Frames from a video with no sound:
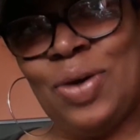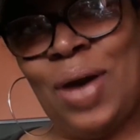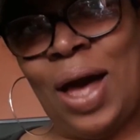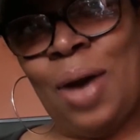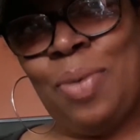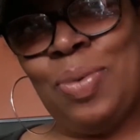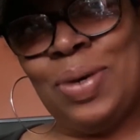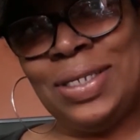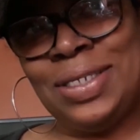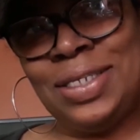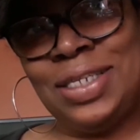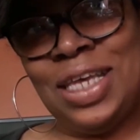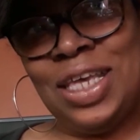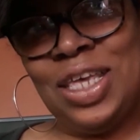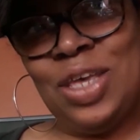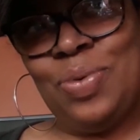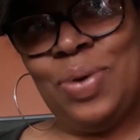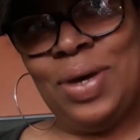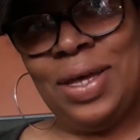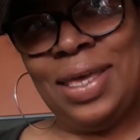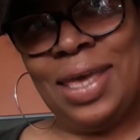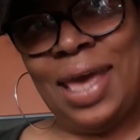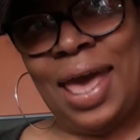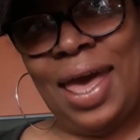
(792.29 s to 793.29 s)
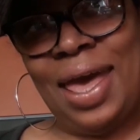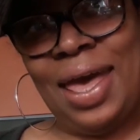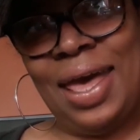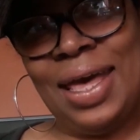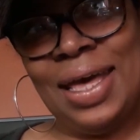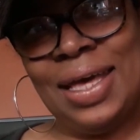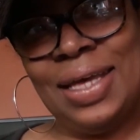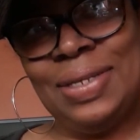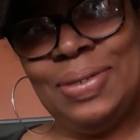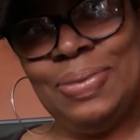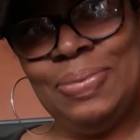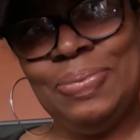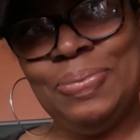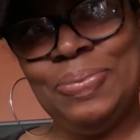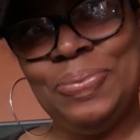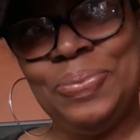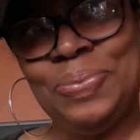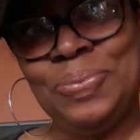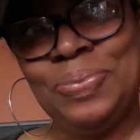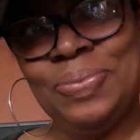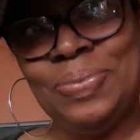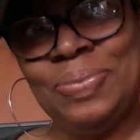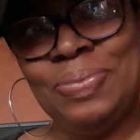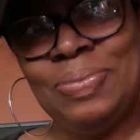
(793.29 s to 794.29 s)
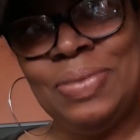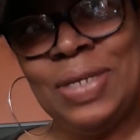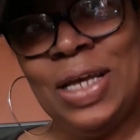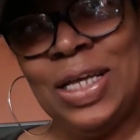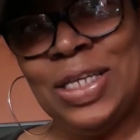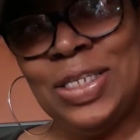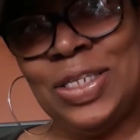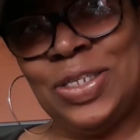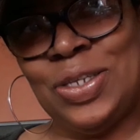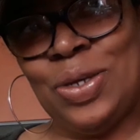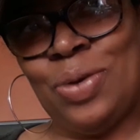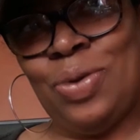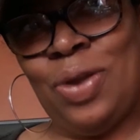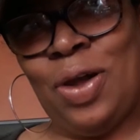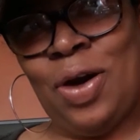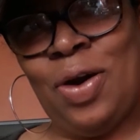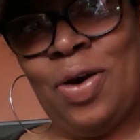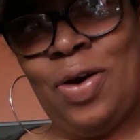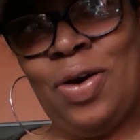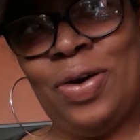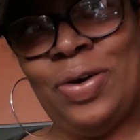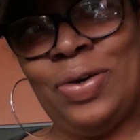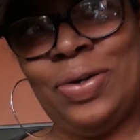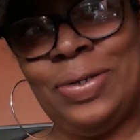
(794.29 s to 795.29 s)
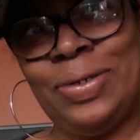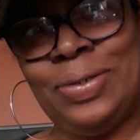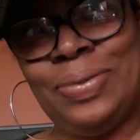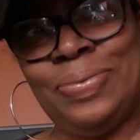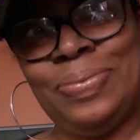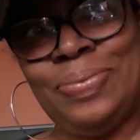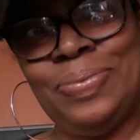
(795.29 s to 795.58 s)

I will see you again. So long.